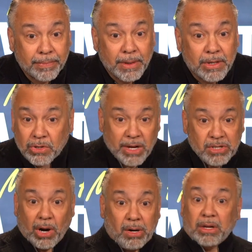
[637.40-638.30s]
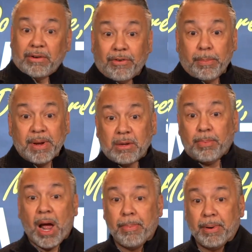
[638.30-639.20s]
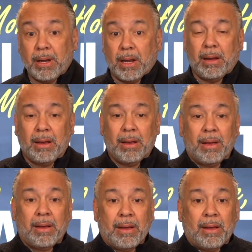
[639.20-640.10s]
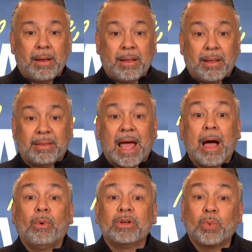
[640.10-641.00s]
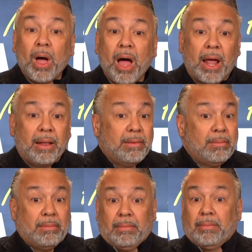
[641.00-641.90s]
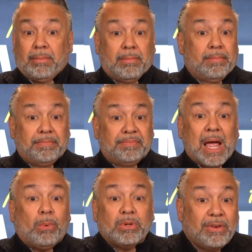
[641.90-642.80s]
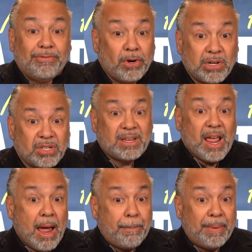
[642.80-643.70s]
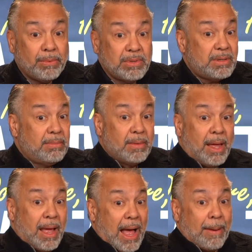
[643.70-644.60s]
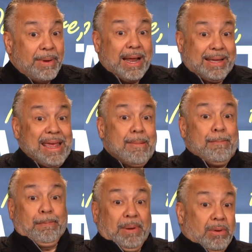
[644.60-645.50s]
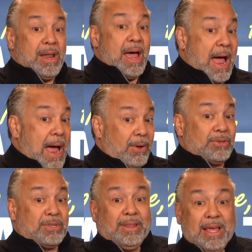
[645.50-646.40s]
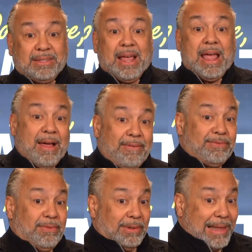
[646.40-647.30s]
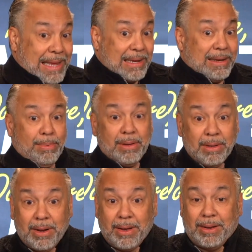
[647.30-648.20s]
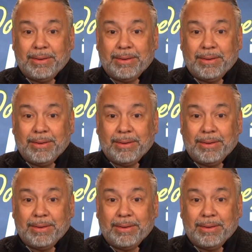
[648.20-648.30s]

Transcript: So I started looking for a piece of property. That was what? That was the first step. That was the, I mean, I can't build a house unless I have land to build it on.